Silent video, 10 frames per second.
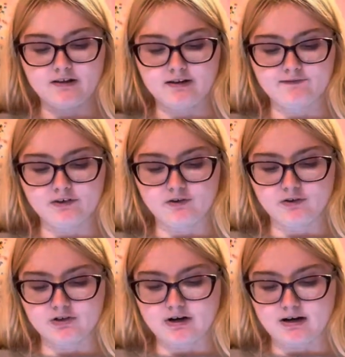I love you.
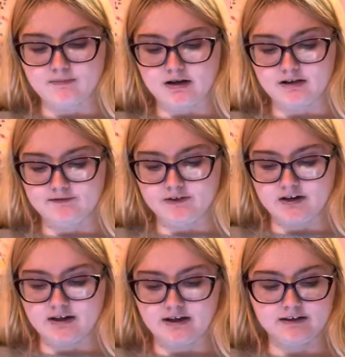Good job. I love you,
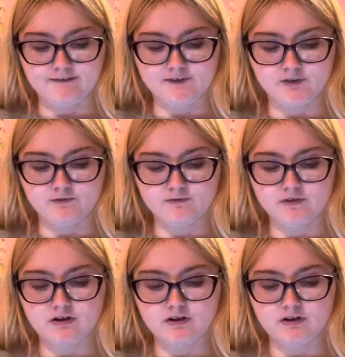Kelly. I love you.